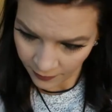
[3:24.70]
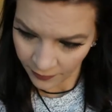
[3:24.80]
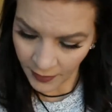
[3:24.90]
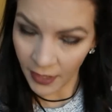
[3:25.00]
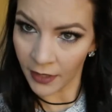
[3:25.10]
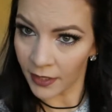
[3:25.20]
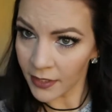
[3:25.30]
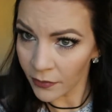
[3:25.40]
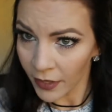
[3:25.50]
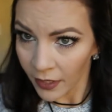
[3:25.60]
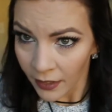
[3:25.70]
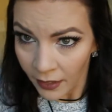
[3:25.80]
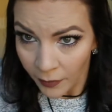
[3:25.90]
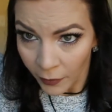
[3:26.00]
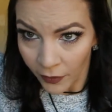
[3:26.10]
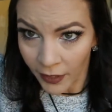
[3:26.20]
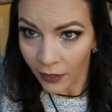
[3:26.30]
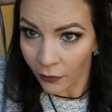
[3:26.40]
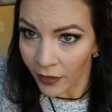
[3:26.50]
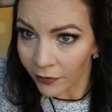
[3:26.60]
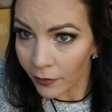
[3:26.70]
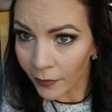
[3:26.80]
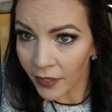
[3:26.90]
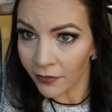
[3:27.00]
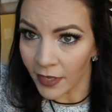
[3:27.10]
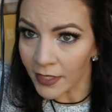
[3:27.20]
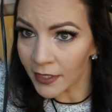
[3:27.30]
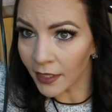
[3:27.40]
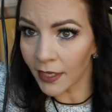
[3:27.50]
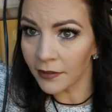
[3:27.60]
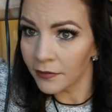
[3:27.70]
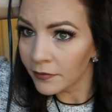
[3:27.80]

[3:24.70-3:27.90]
And then this one, I'm going away from my face again.